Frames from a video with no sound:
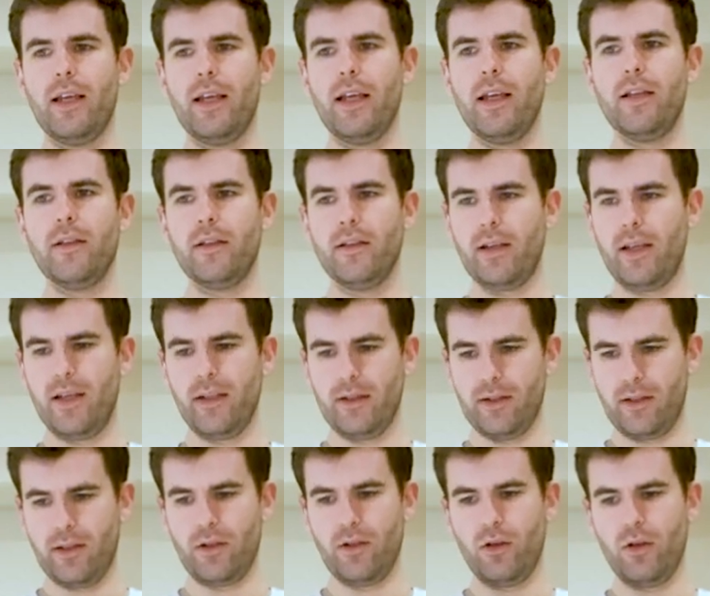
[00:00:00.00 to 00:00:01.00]
in
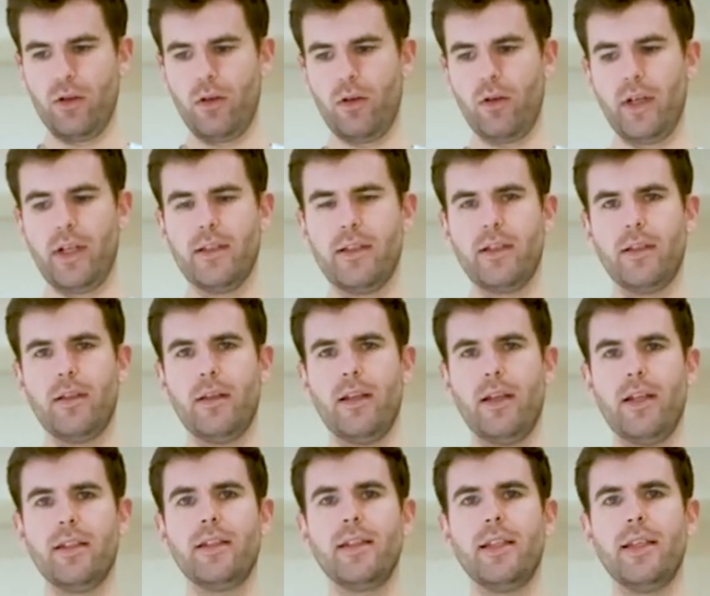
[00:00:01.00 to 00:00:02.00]
into your into the
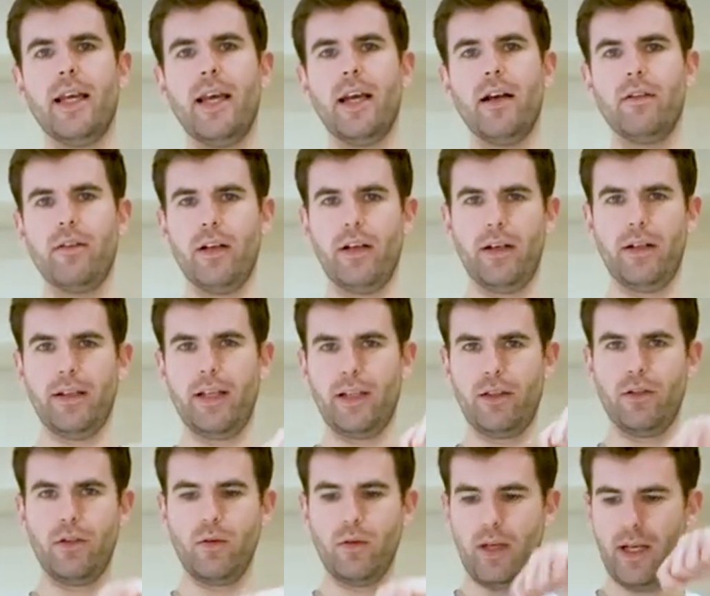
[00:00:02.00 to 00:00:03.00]
into the area, and they
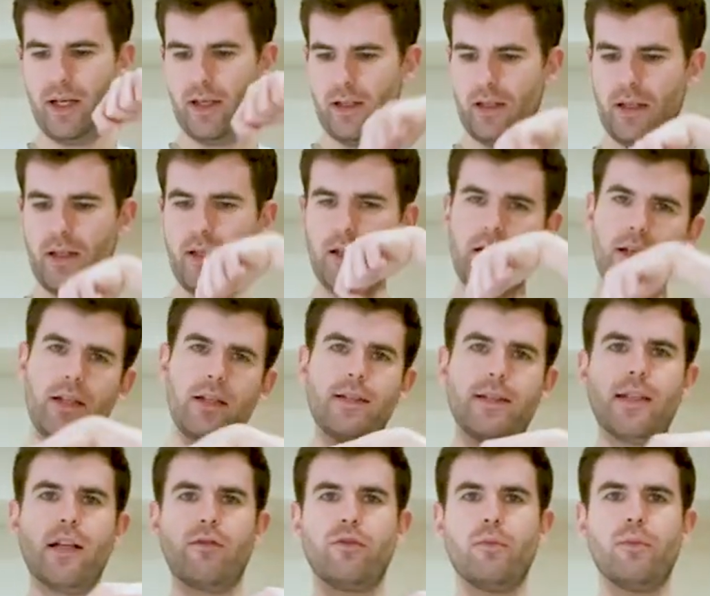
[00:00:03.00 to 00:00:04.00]
do that in
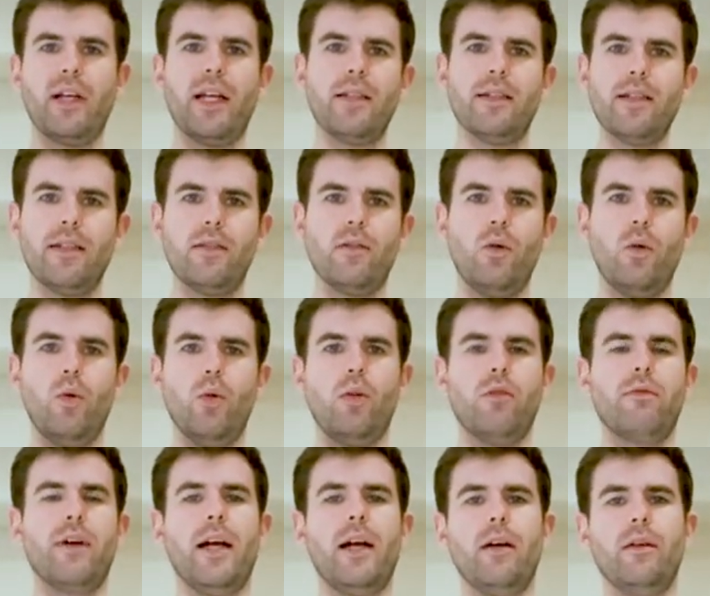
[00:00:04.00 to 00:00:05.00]
several places all
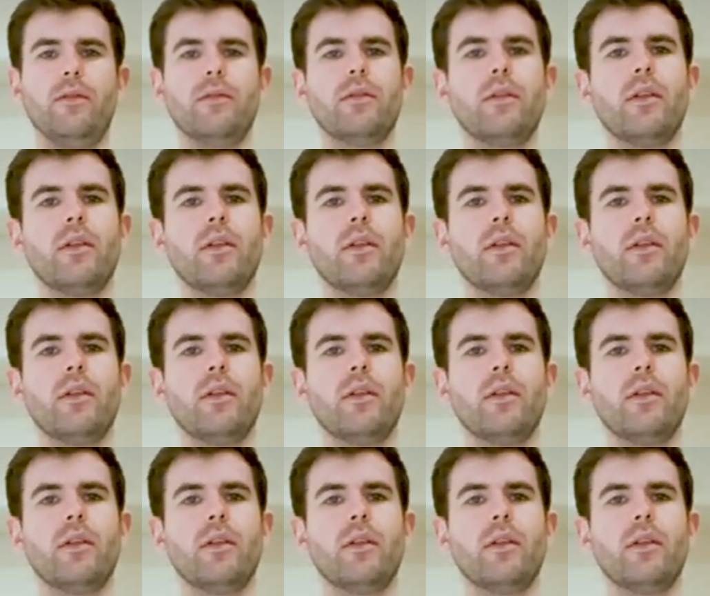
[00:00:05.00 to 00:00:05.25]
around.